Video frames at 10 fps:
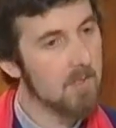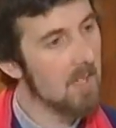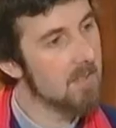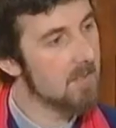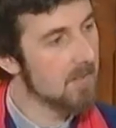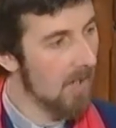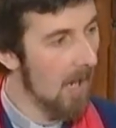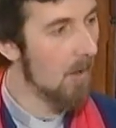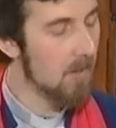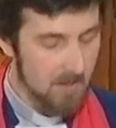Then that's
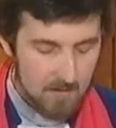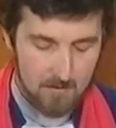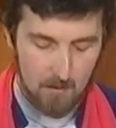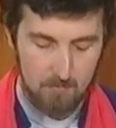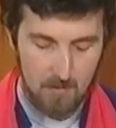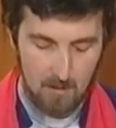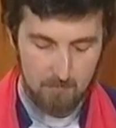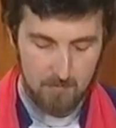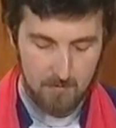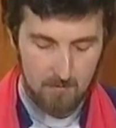how it is
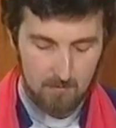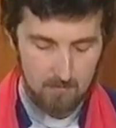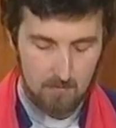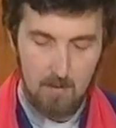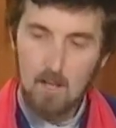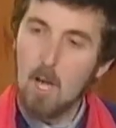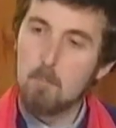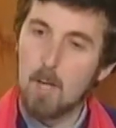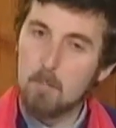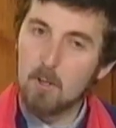sometimes.
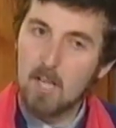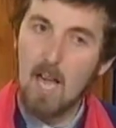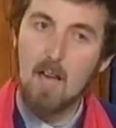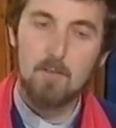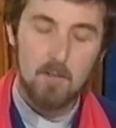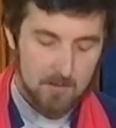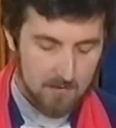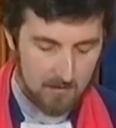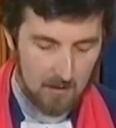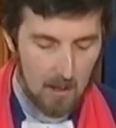People care for
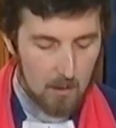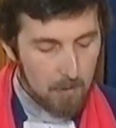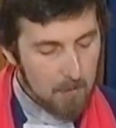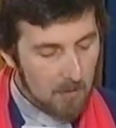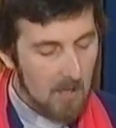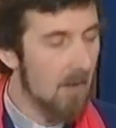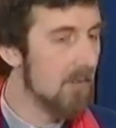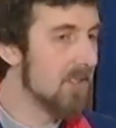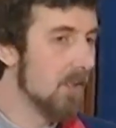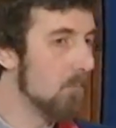us. People
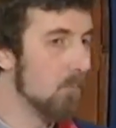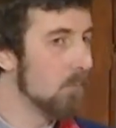love us,